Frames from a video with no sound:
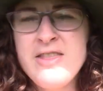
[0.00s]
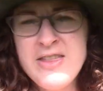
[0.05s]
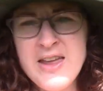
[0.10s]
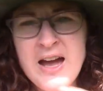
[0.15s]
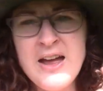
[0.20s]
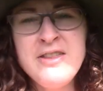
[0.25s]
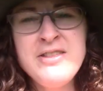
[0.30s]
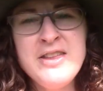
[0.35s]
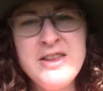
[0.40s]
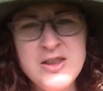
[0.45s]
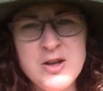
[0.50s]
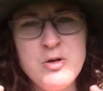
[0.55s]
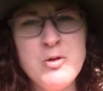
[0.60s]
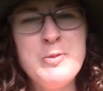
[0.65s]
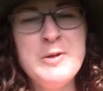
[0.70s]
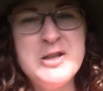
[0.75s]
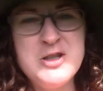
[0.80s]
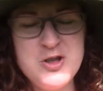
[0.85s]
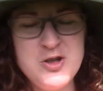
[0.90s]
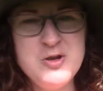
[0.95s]
I think there will
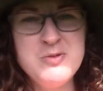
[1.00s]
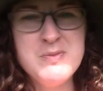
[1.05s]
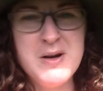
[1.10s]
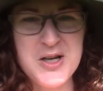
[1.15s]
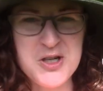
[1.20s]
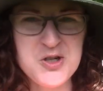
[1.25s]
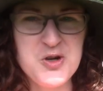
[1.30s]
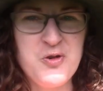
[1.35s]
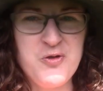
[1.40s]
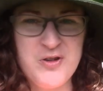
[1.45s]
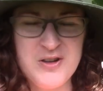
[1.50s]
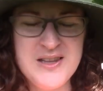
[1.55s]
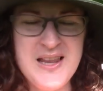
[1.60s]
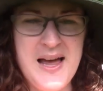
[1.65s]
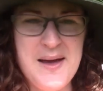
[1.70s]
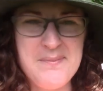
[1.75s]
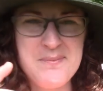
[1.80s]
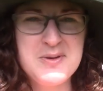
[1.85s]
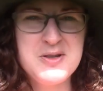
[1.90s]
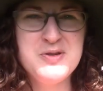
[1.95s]
be too much
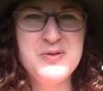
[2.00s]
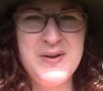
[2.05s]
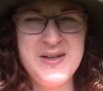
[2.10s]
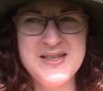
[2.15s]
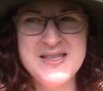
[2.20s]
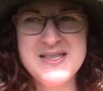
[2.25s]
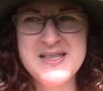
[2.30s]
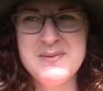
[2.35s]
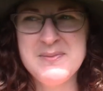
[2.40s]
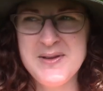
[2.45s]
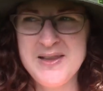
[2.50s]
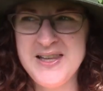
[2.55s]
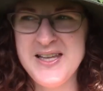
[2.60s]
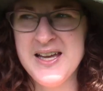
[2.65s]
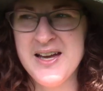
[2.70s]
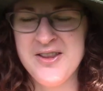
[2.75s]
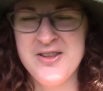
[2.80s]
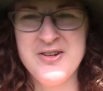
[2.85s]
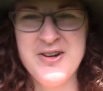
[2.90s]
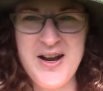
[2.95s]
overlap between some of the
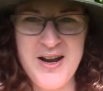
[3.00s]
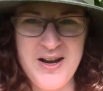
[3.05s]
other